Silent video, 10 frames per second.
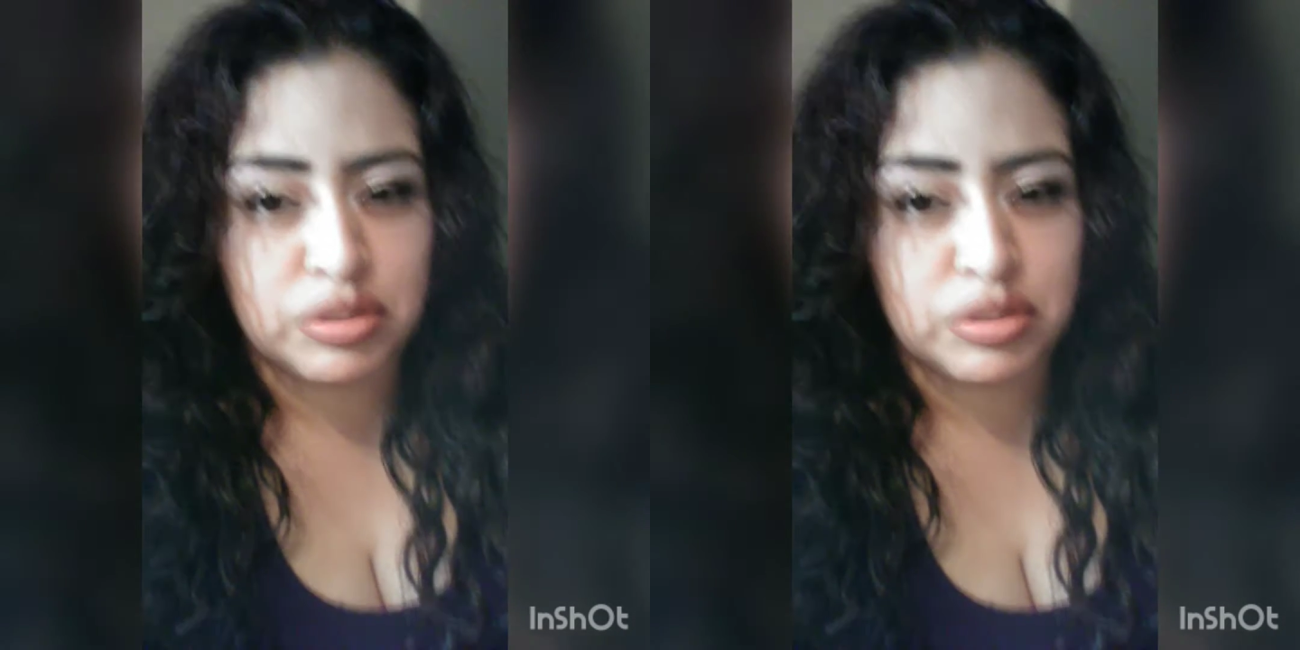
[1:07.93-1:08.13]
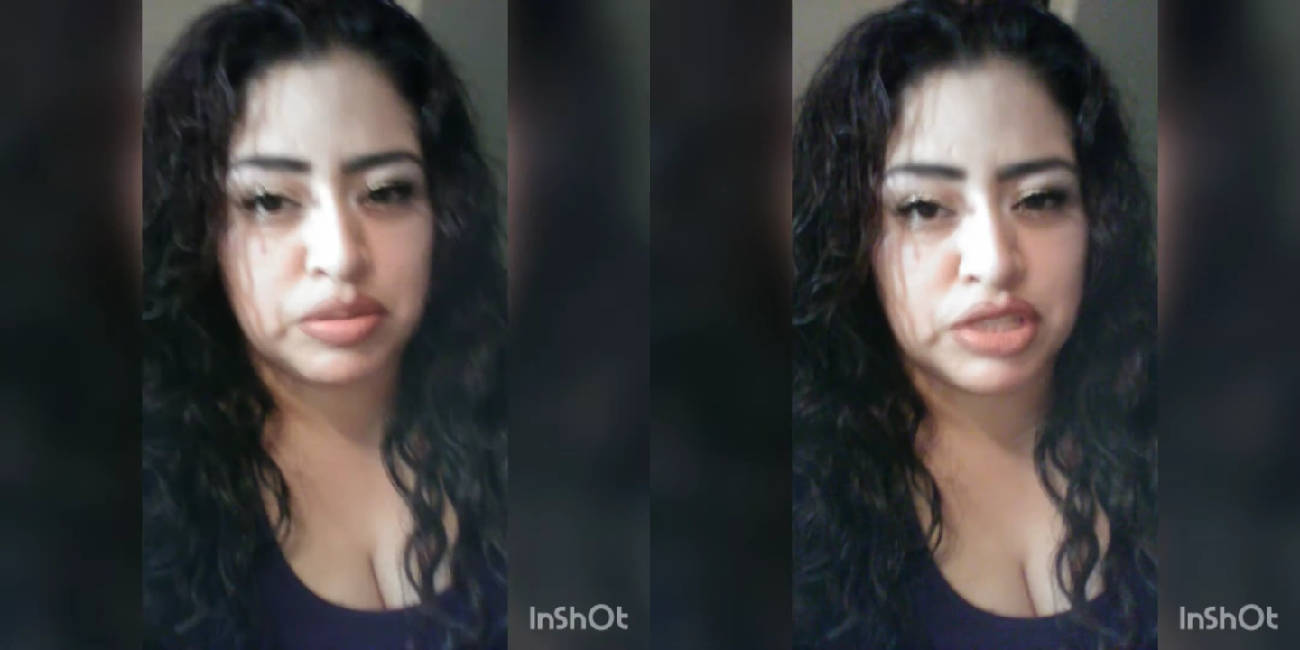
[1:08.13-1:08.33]

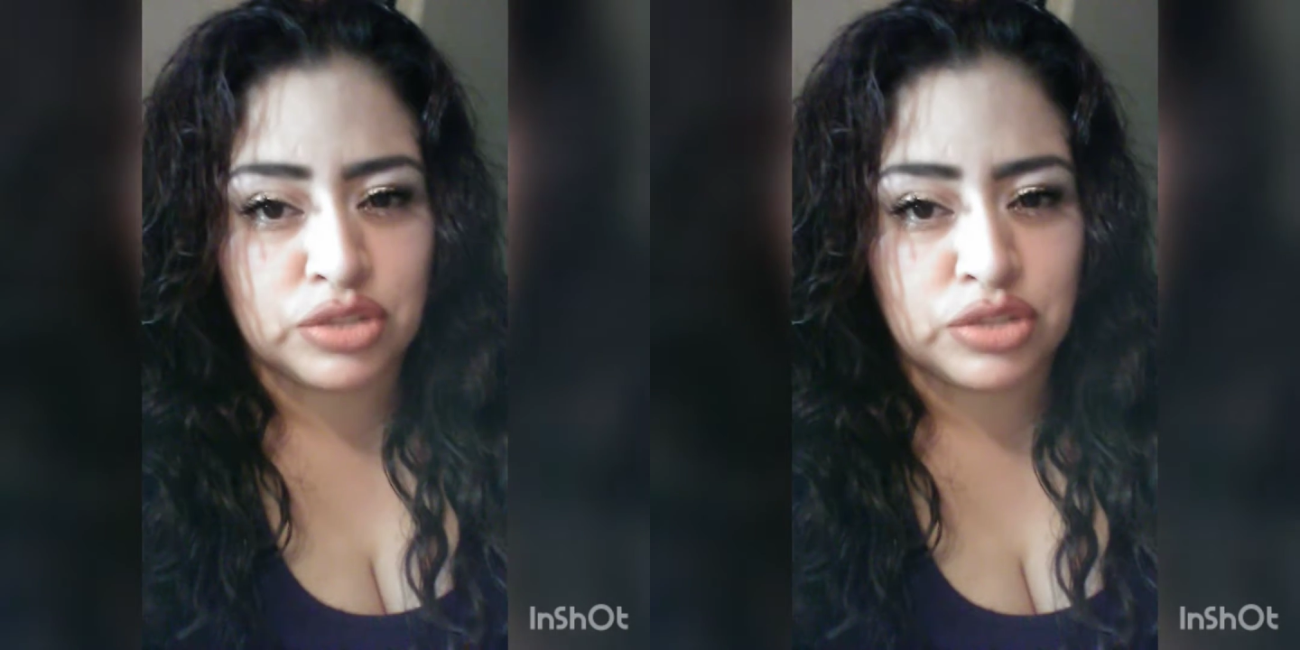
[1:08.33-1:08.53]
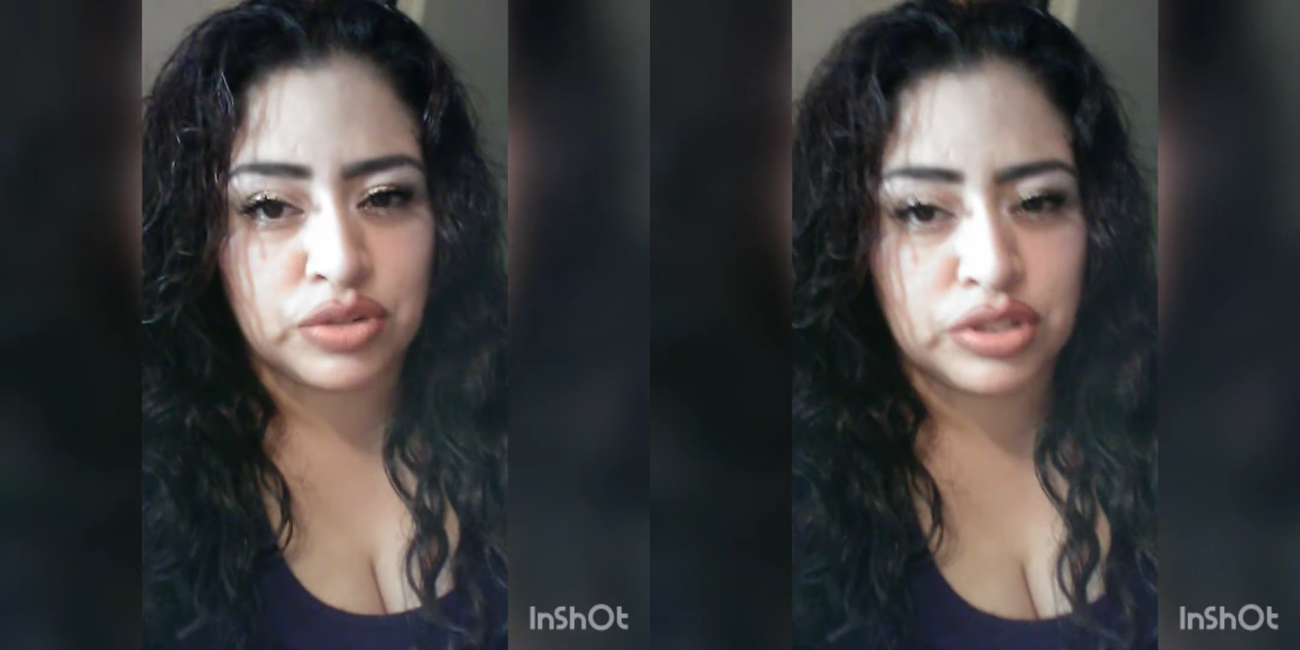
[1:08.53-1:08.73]
be
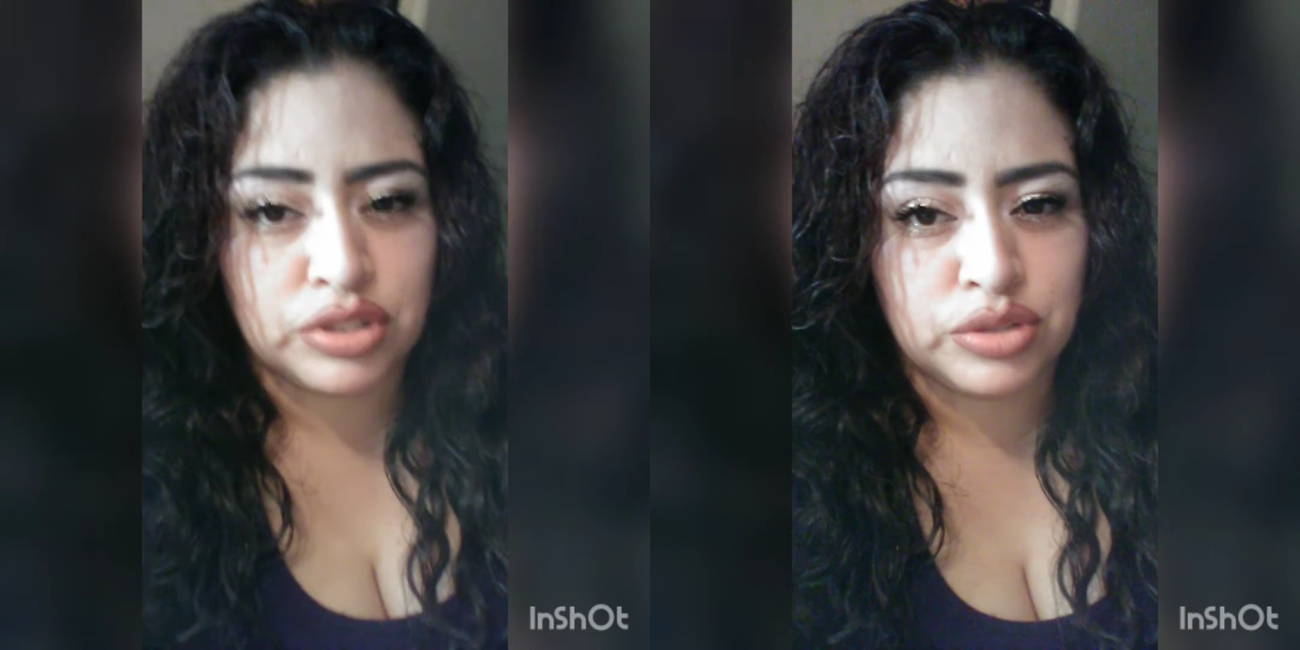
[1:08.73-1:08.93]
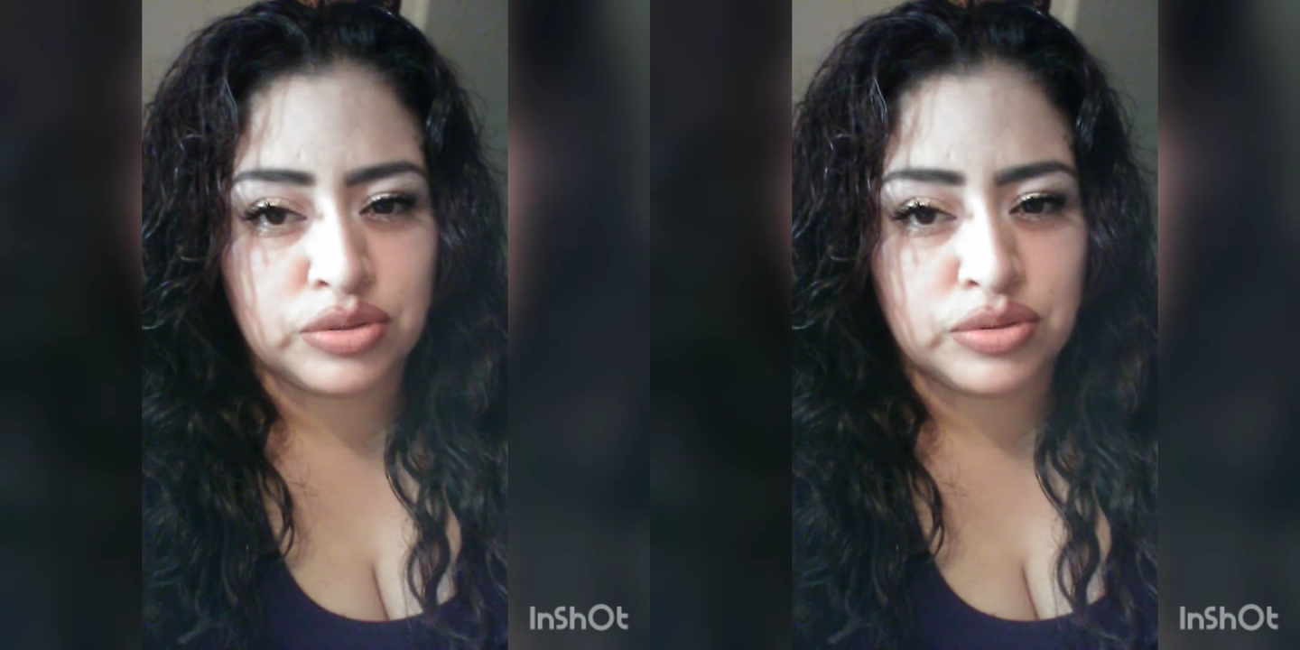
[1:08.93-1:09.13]
showing
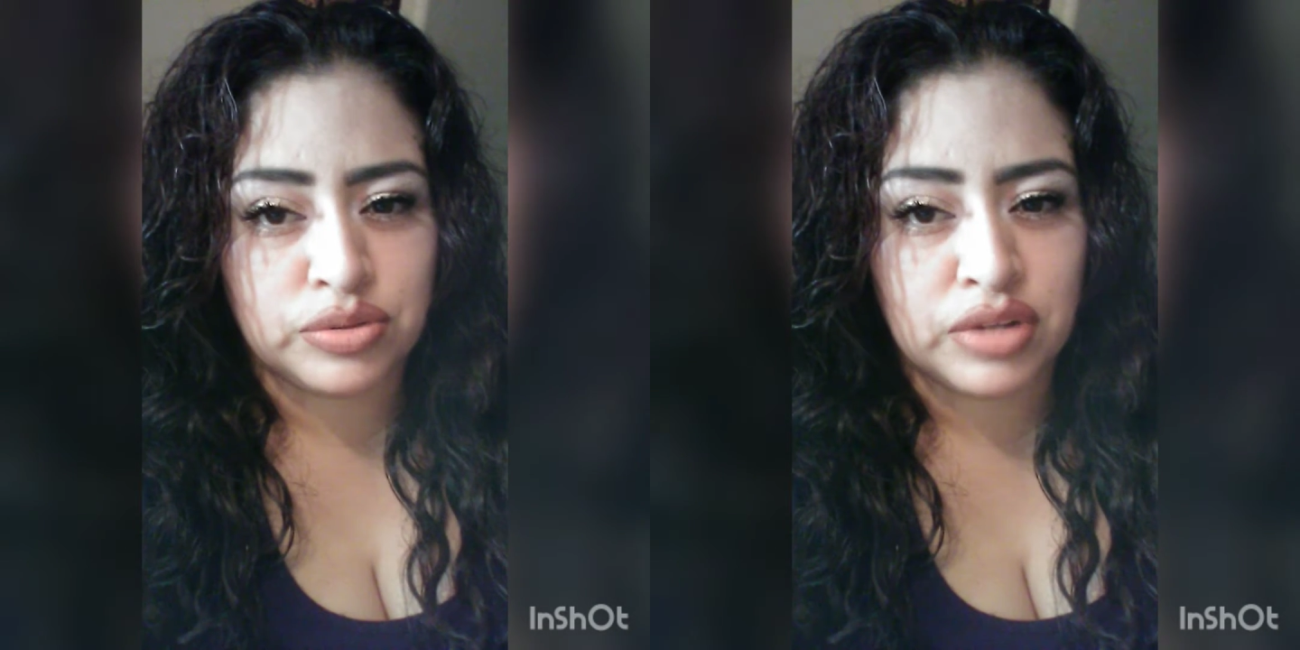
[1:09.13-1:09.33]
you